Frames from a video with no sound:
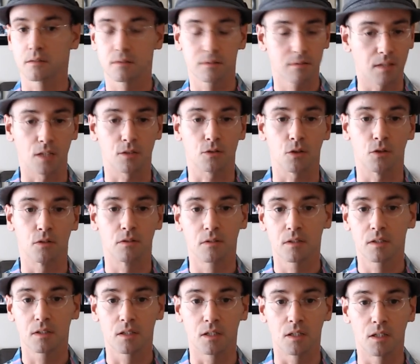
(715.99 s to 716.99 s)
That's all,
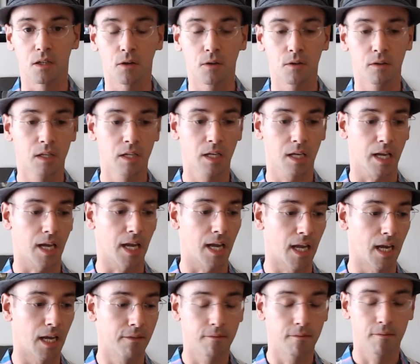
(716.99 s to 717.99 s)
you know.
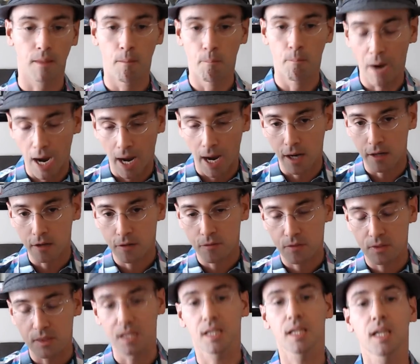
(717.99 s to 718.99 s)
And by
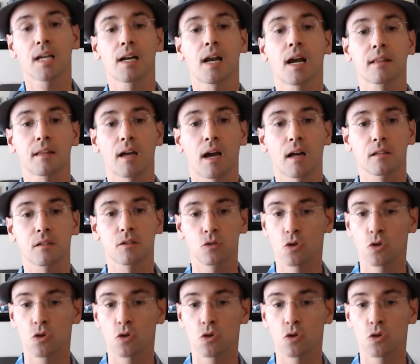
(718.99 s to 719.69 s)
thinking like that, you'll